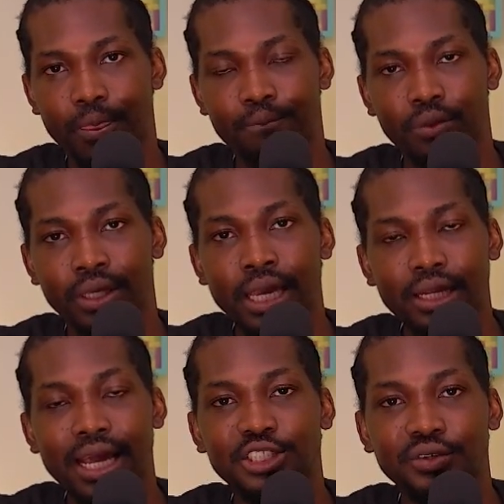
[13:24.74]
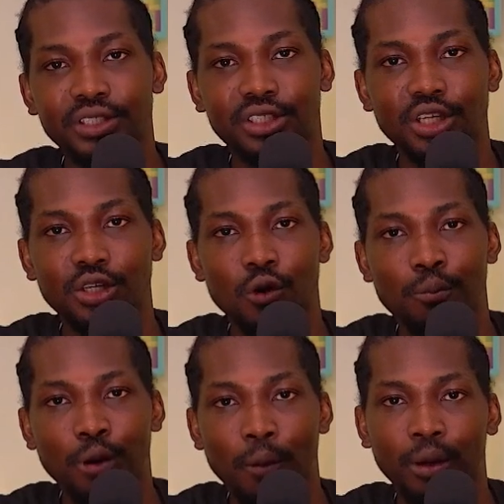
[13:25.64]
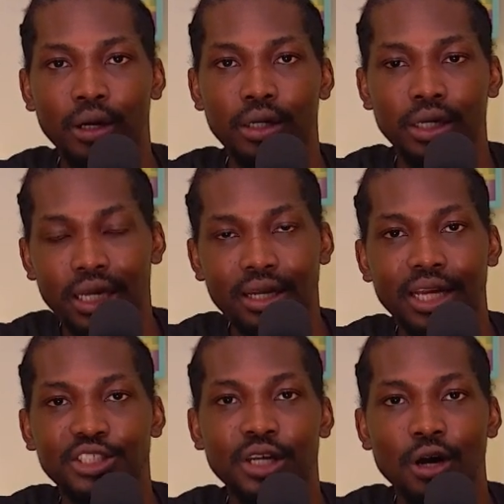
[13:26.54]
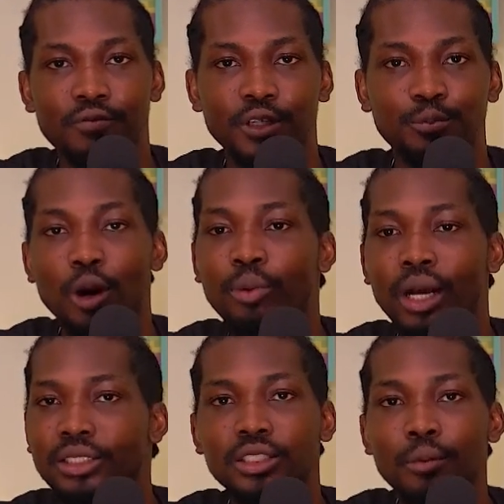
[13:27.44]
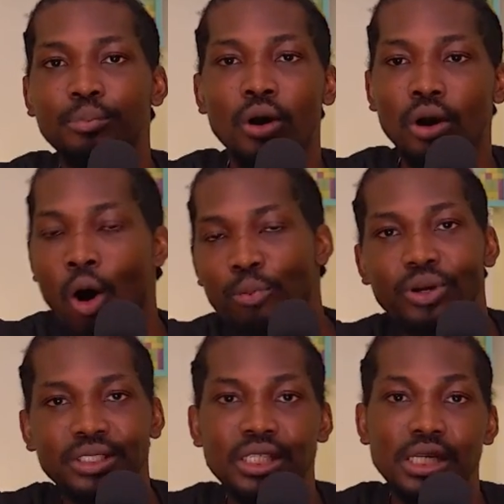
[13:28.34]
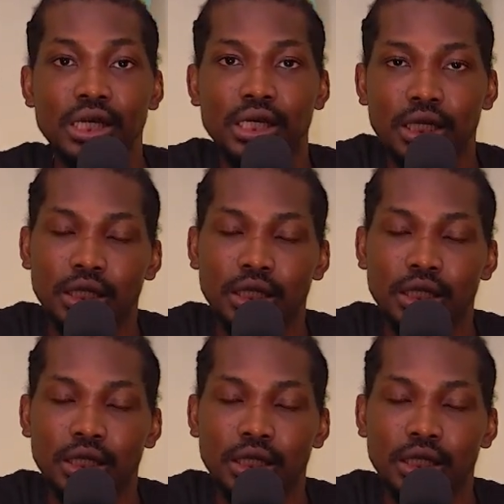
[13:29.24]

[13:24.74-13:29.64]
get a Nigerian CEO proper, get a Nigerian office proper, and stop operating illegally.